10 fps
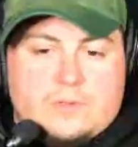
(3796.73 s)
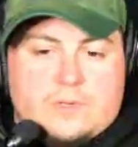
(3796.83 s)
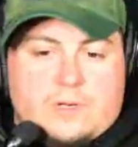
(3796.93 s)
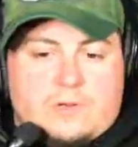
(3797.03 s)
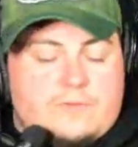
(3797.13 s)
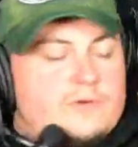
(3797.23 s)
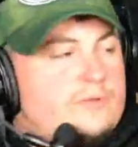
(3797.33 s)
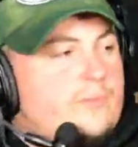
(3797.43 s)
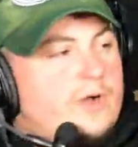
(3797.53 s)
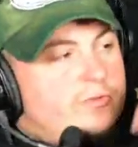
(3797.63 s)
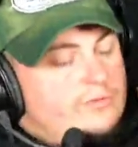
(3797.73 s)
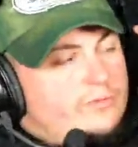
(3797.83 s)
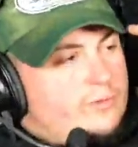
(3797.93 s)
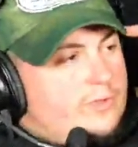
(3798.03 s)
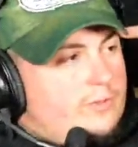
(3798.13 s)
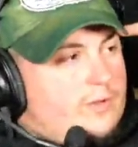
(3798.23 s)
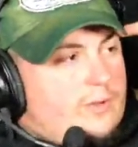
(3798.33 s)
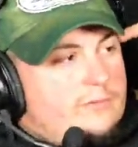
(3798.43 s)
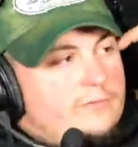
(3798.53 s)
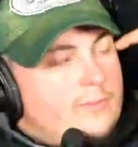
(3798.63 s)
Oh, the first box was the one you got
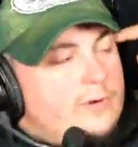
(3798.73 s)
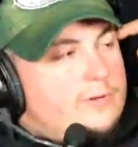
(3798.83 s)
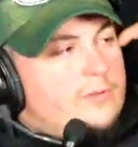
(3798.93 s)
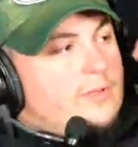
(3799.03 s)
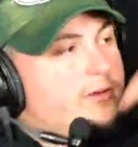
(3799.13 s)
me for my birthday.